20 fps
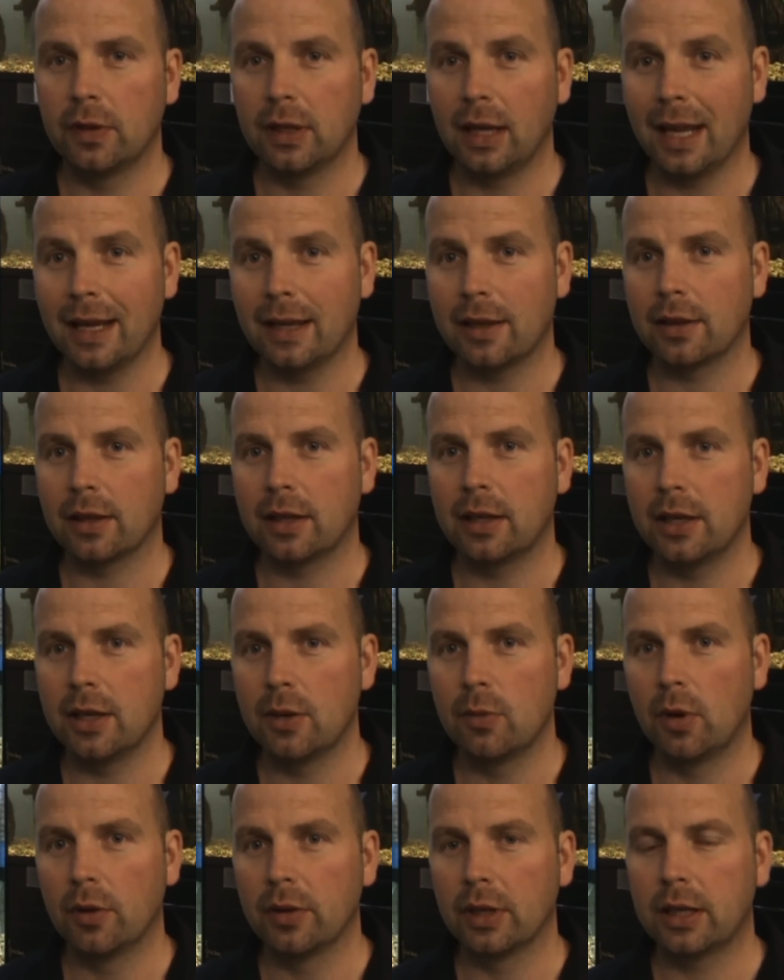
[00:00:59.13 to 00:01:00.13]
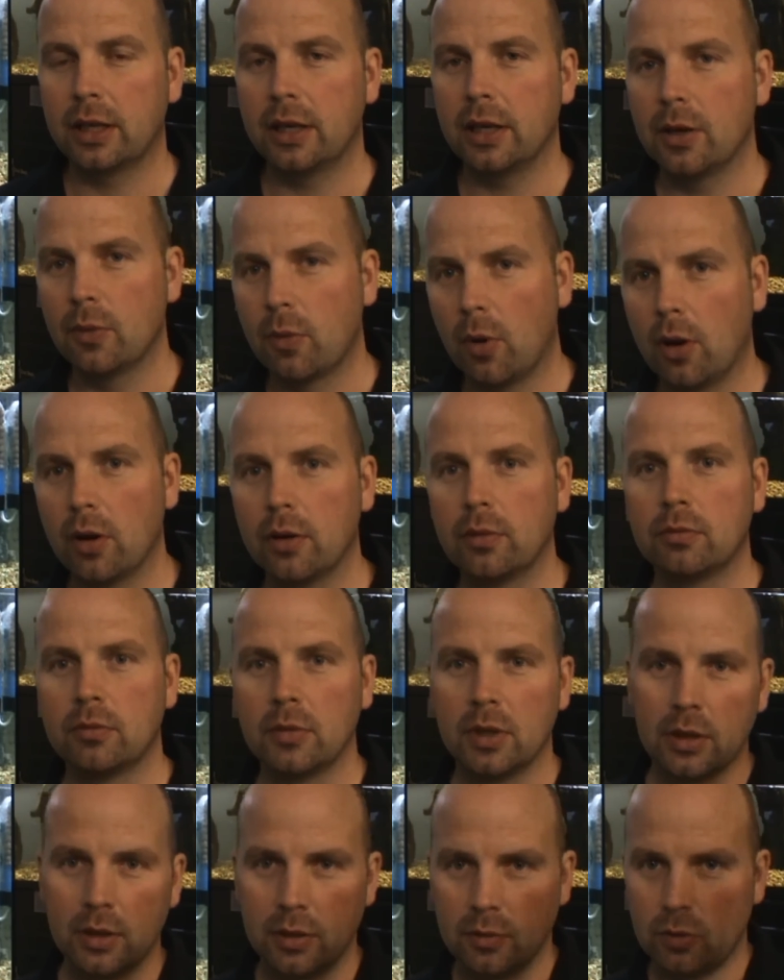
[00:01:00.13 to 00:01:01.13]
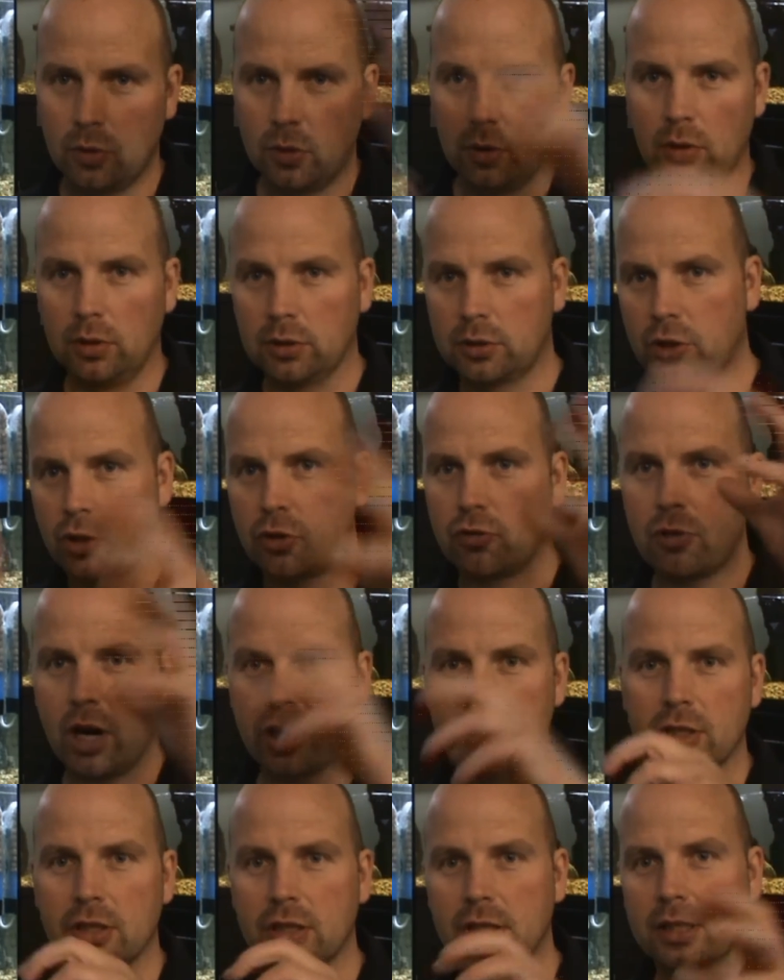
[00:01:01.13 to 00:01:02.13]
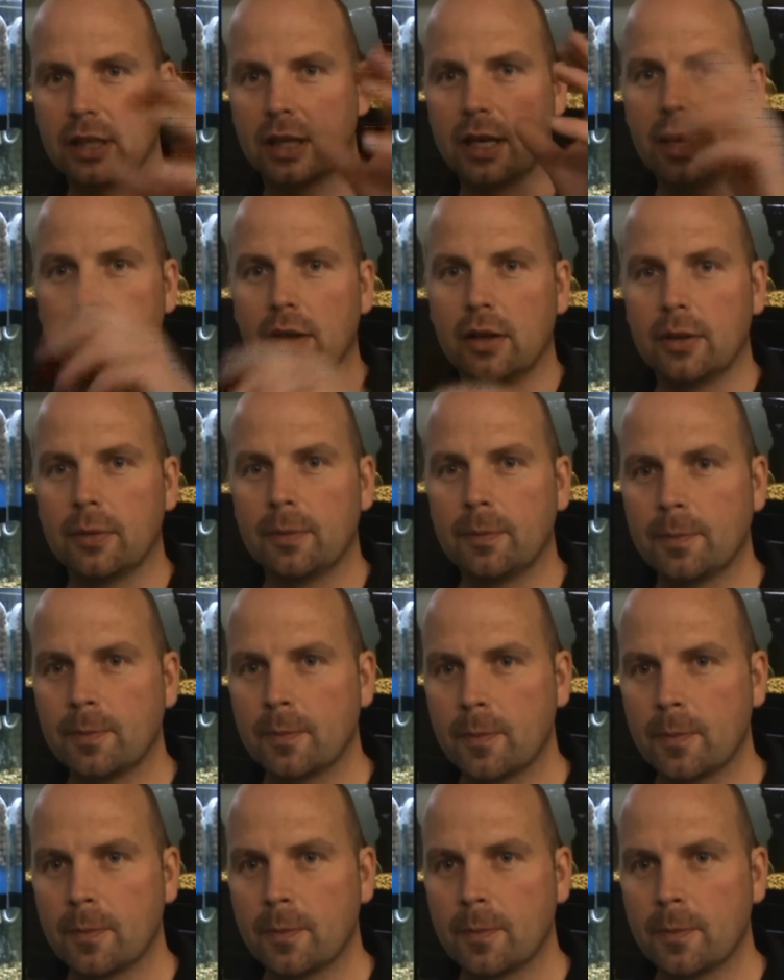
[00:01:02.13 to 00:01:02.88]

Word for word: like the K1 the K1 all crashes together